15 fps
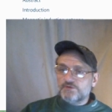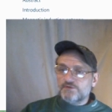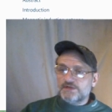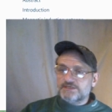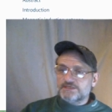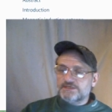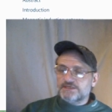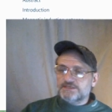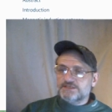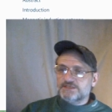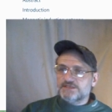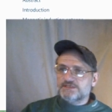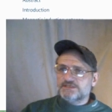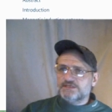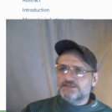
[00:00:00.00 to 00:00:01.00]

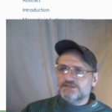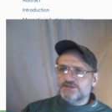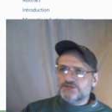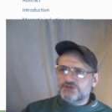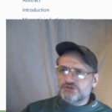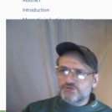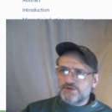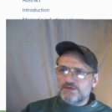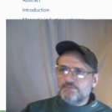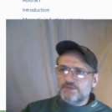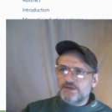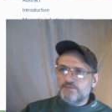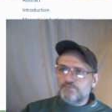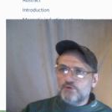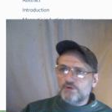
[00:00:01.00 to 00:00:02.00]
resonances is
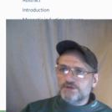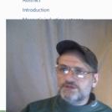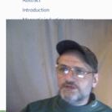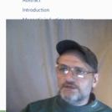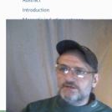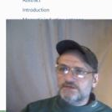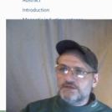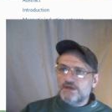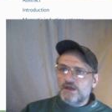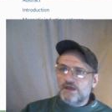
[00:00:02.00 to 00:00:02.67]
extremely important